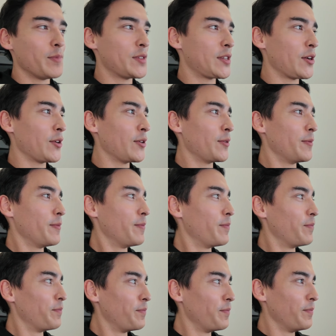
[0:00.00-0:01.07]
So
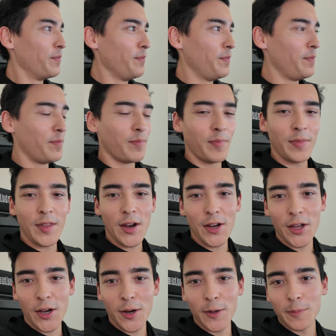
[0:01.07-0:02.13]
there
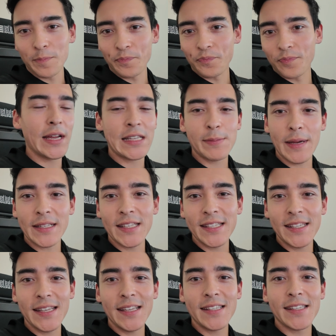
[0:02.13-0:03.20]
you go. Expect to
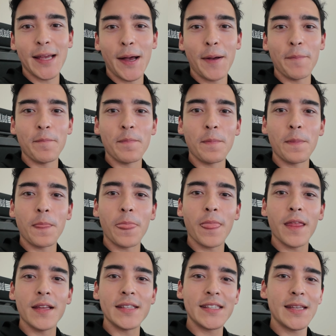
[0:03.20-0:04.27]
see some
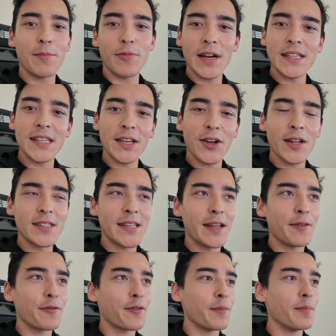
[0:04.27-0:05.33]
sim racing
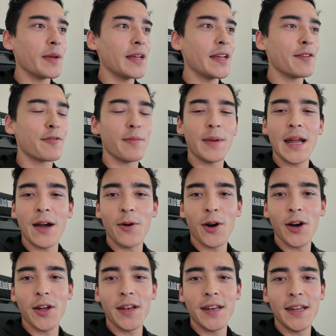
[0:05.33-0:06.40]
content from me from now
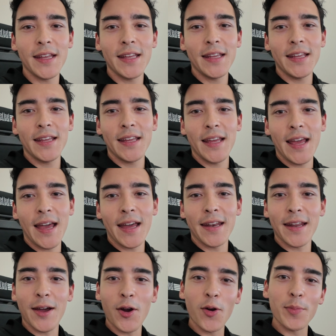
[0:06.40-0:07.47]
on.
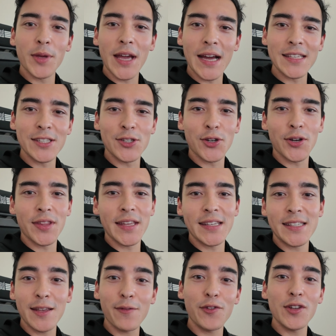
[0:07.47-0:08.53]
And I hope you guys enjoyed
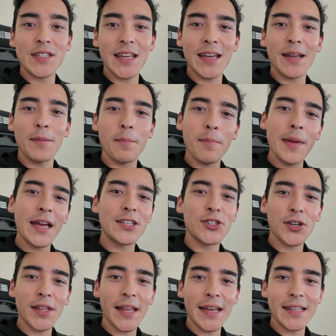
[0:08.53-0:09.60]
this. If you did, make
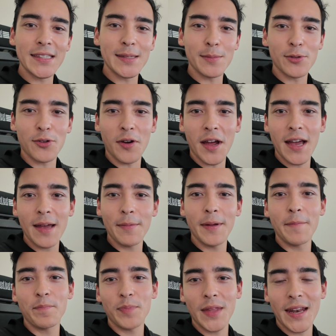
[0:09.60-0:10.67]
sure to like and subscribe,
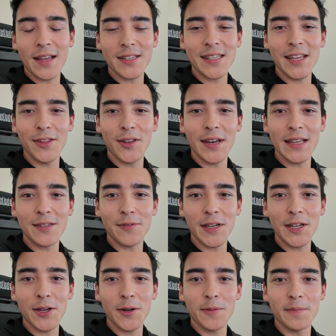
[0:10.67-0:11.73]
and I'll see you in the next
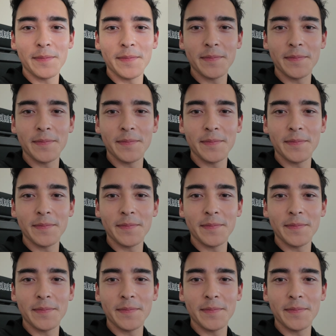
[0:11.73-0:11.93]
video.